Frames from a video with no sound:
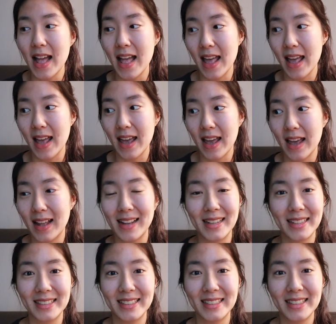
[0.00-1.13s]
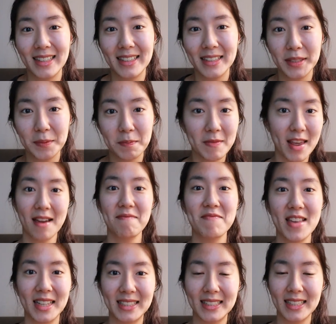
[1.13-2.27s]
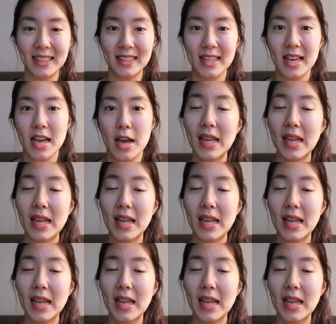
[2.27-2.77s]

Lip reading: and yeah, that's it.